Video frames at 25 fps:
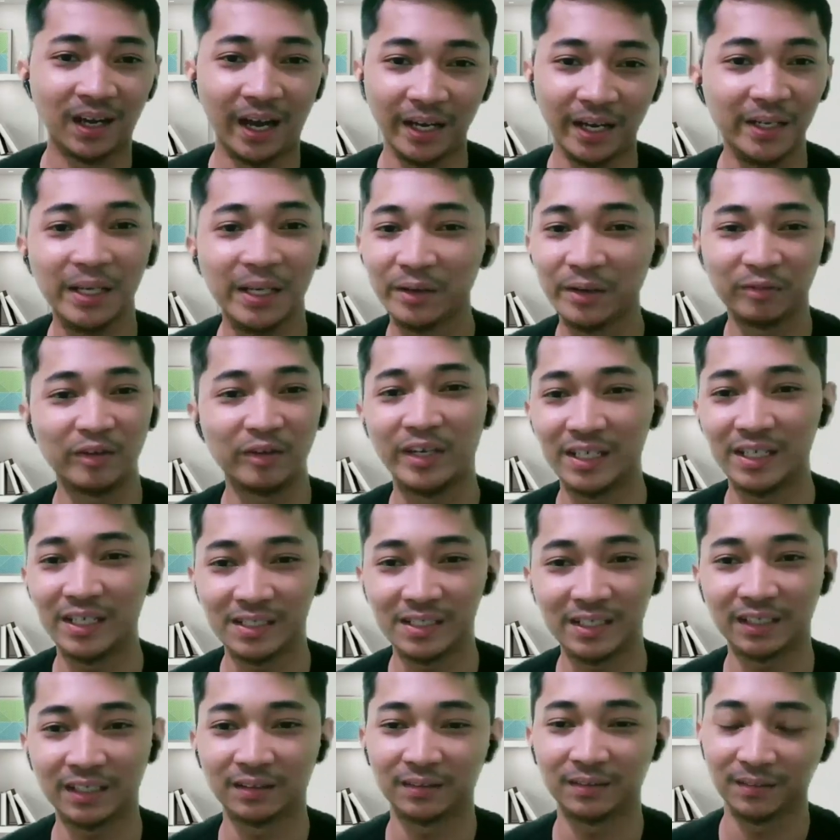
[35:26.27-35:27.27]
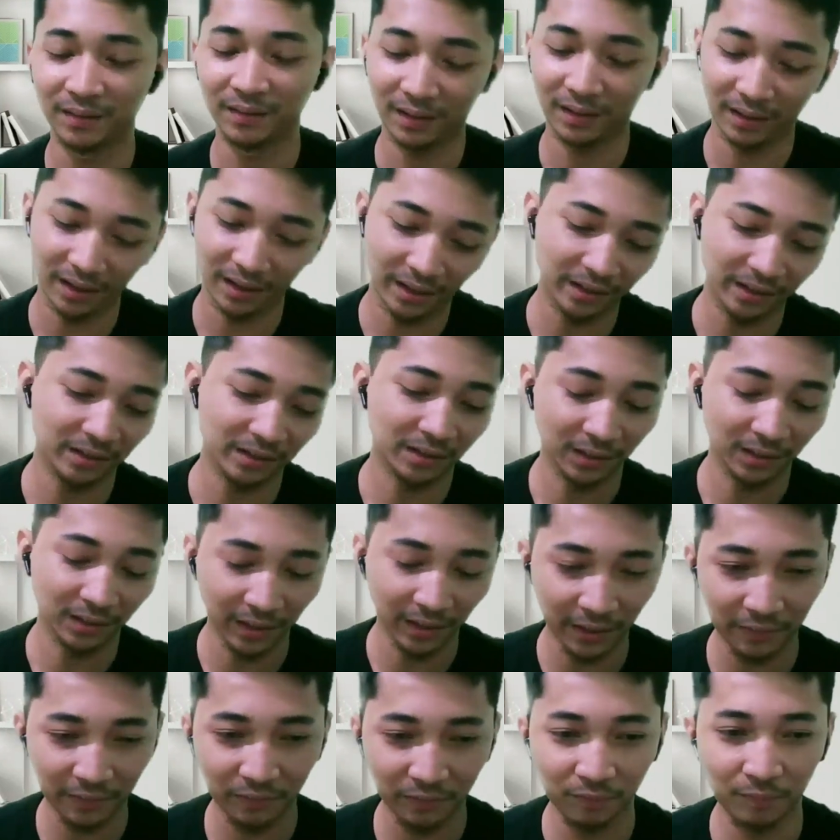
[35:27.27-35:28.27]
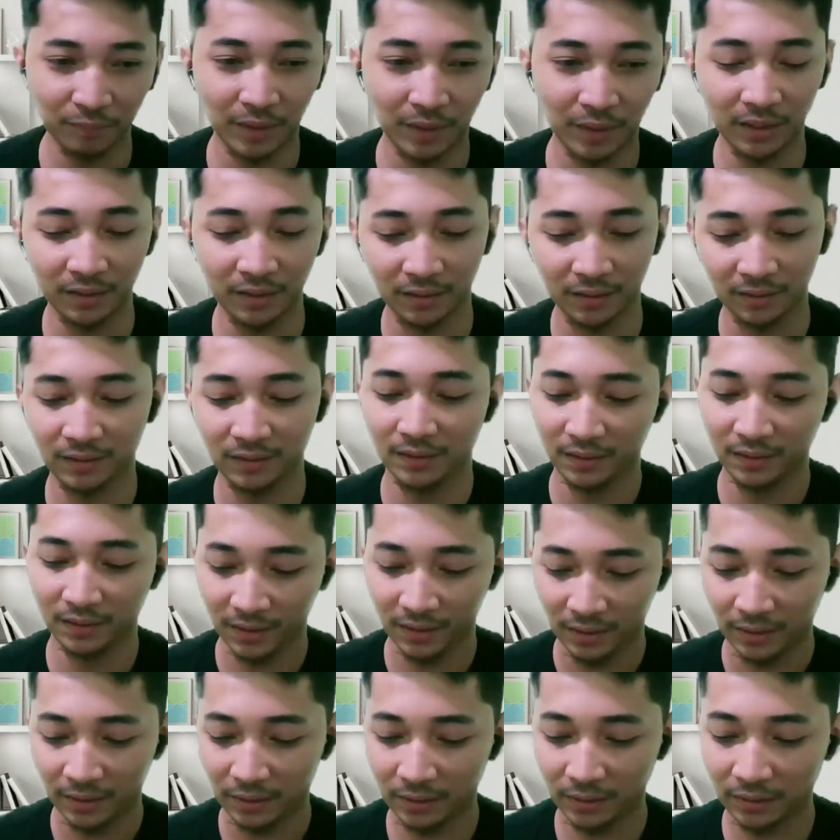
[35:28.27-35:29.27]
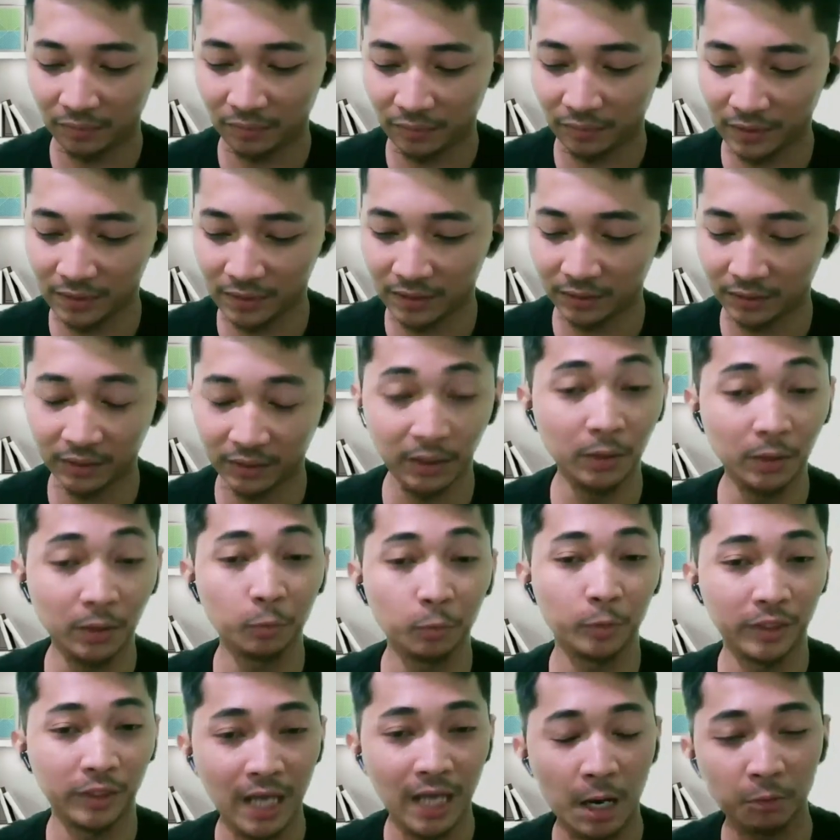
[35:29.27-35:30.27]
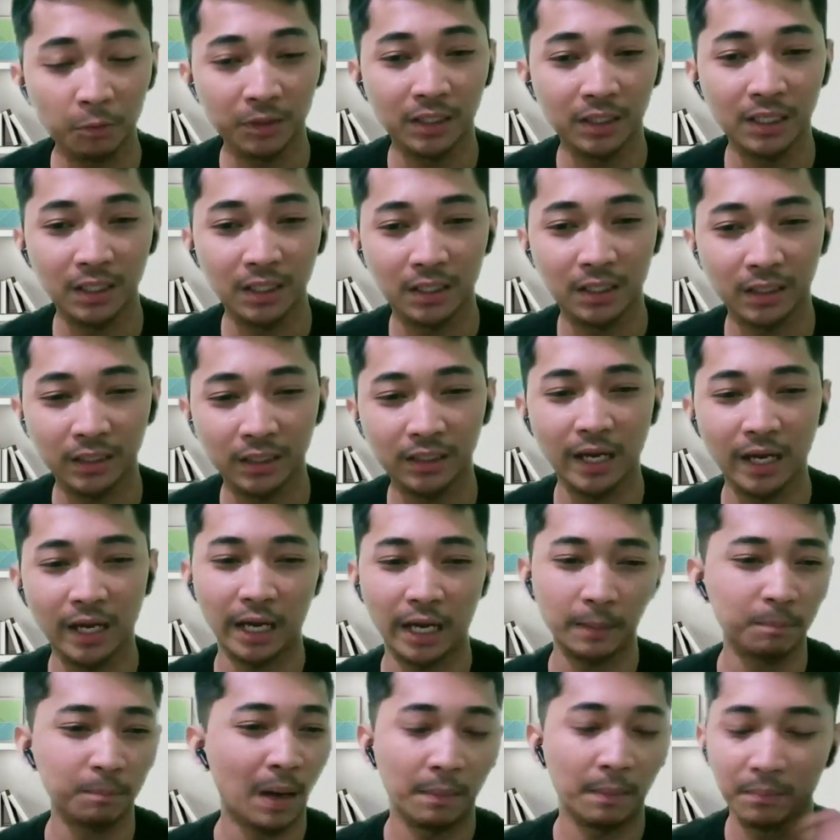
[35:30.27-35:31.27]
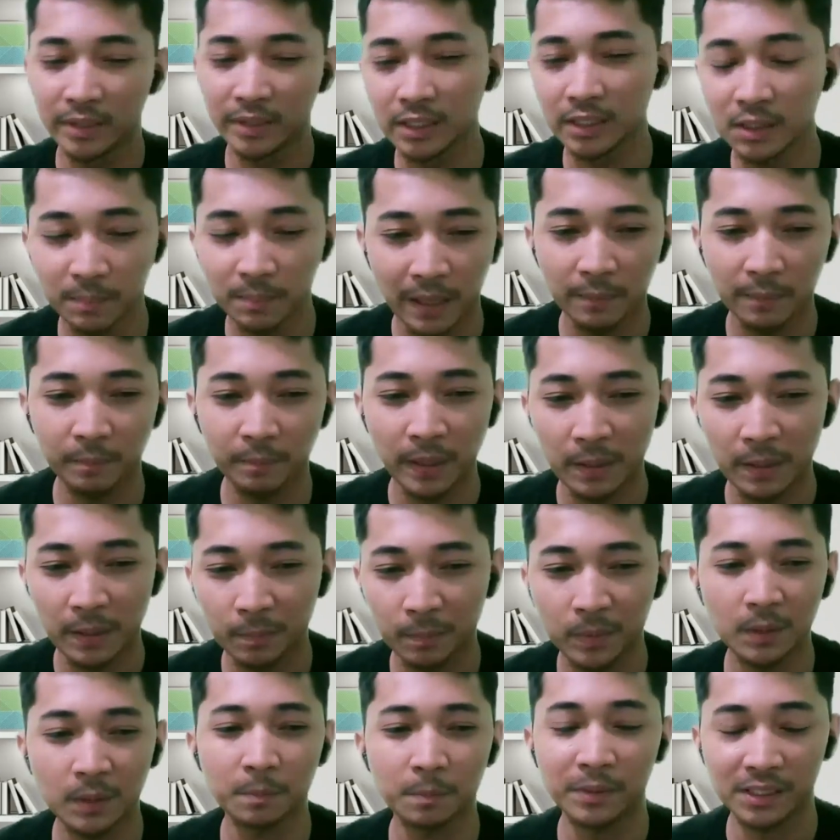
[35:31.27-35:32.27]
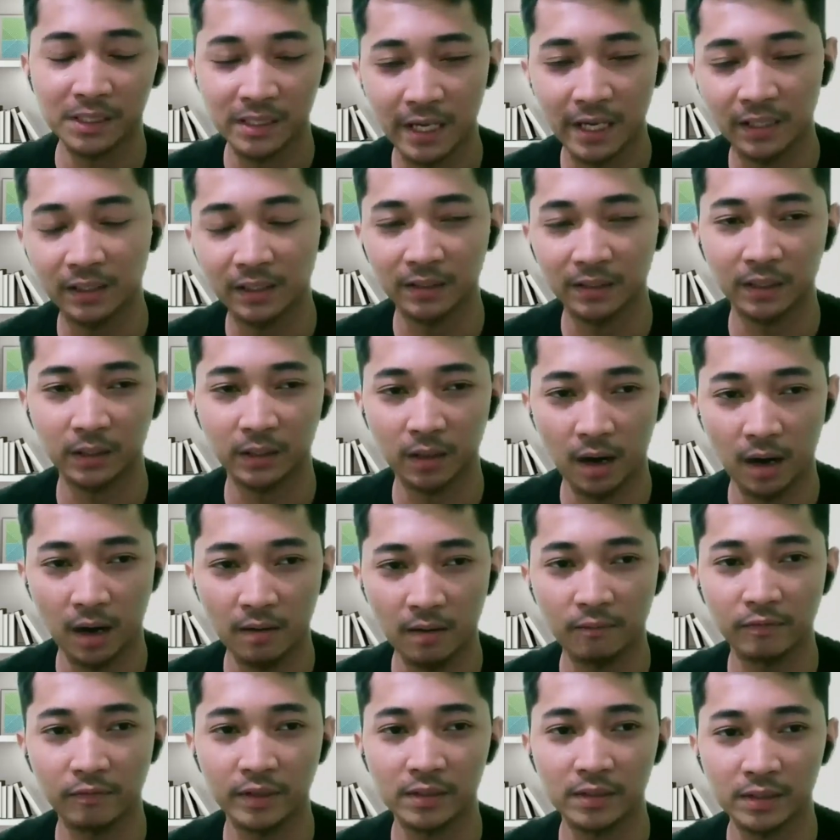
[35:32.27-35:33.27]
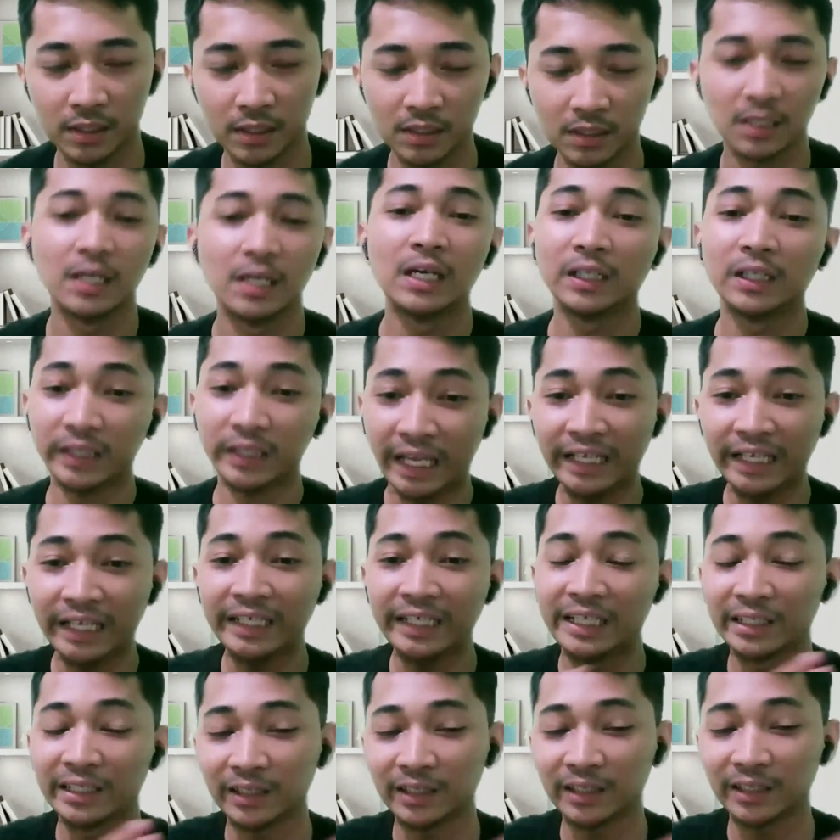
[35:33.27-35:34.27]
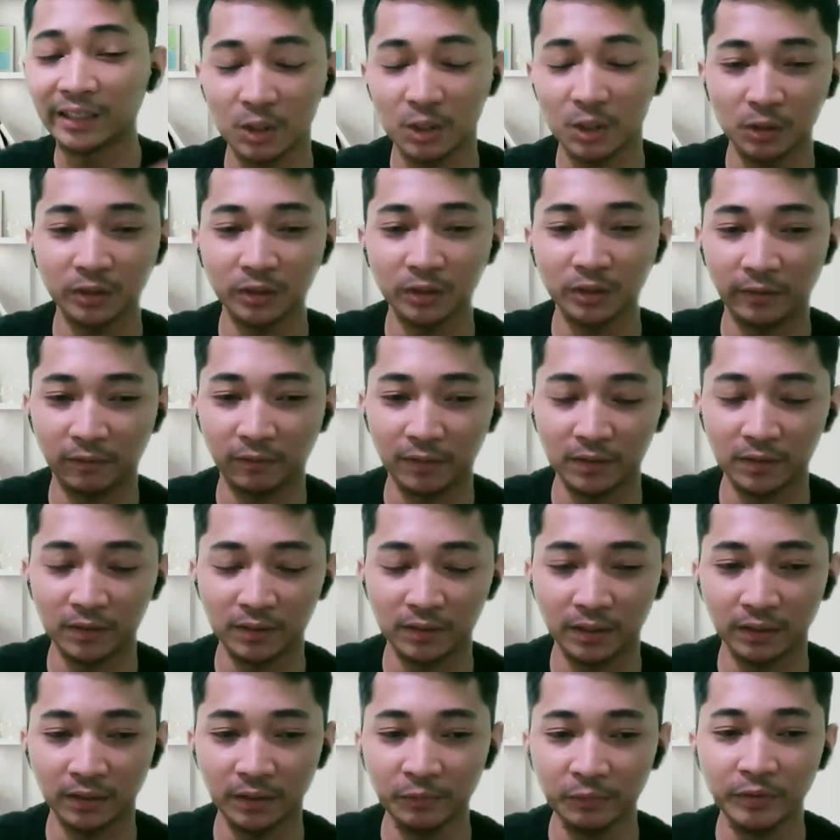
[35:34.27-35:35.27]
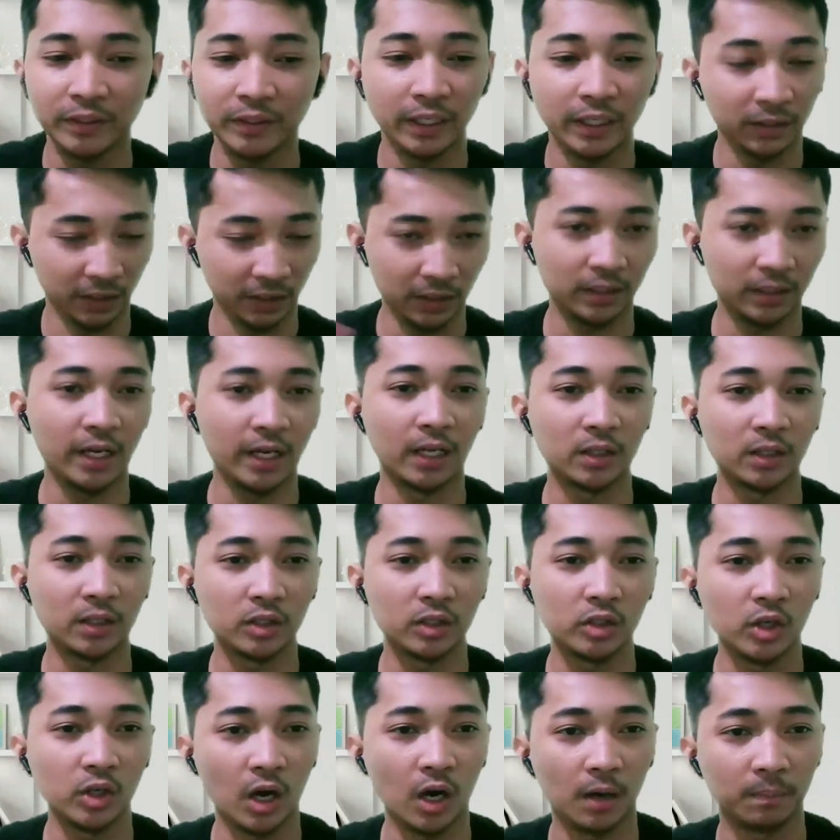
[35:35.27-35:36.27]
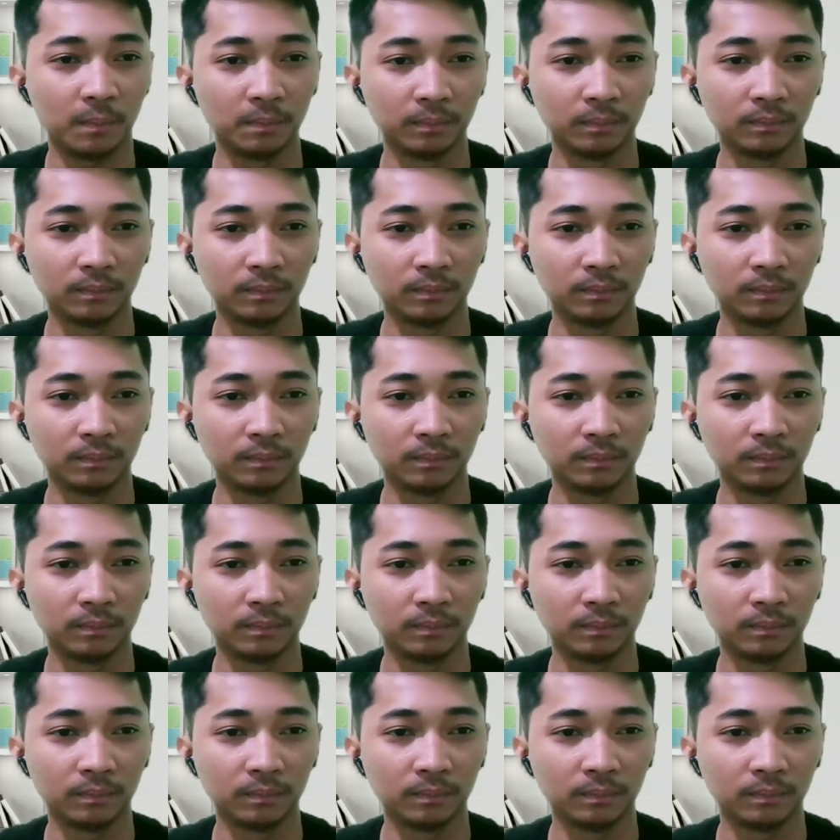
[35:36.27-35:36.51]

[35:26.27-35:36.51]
I didn't finish it. I left my university without the degree. I published my paper, presented at conferences, taking TEFL certificate, and got the job